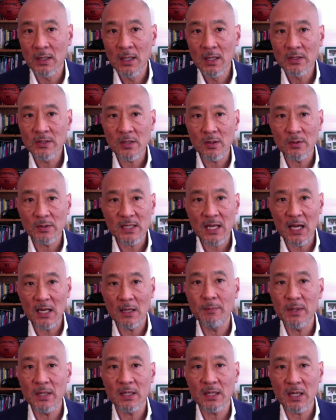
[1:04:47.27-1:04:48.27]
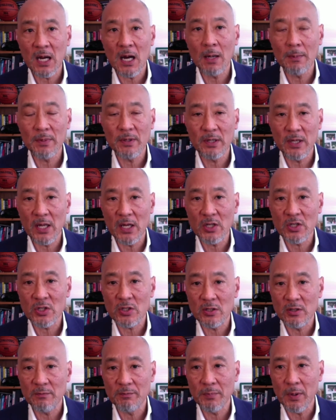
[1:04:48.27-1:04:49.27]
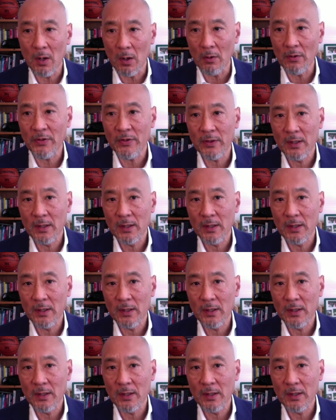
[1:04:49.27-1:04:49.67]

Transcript: So it's got to be a combination of both.